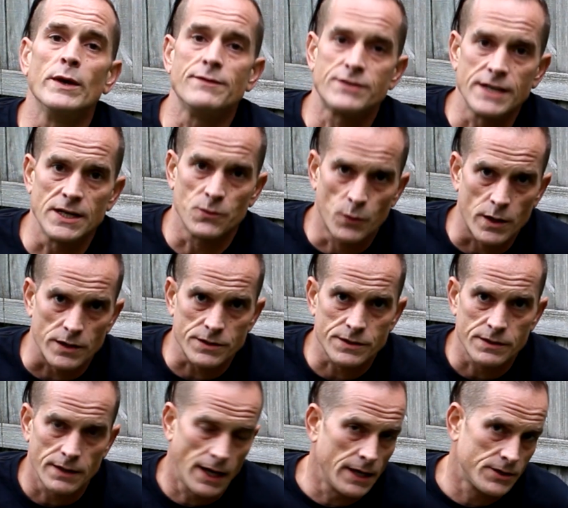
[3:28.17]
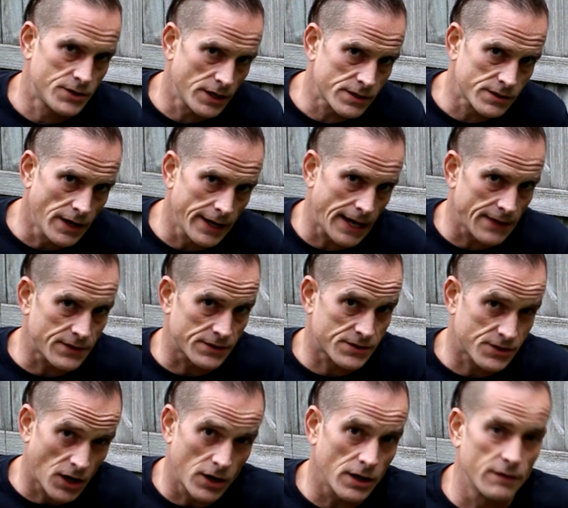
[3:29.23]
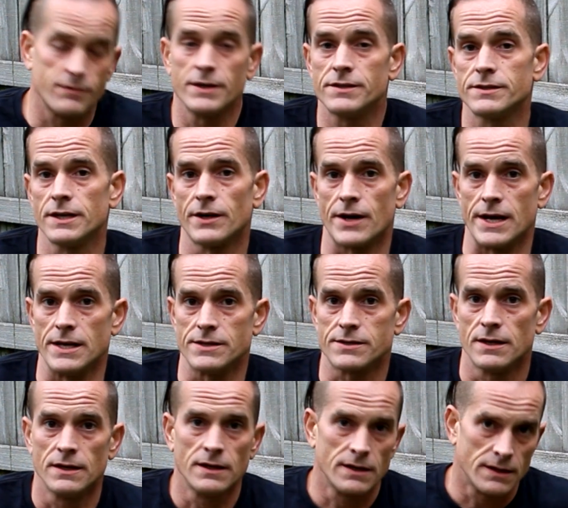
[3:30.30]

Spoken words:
we've seen worse, and just like at the start of this series,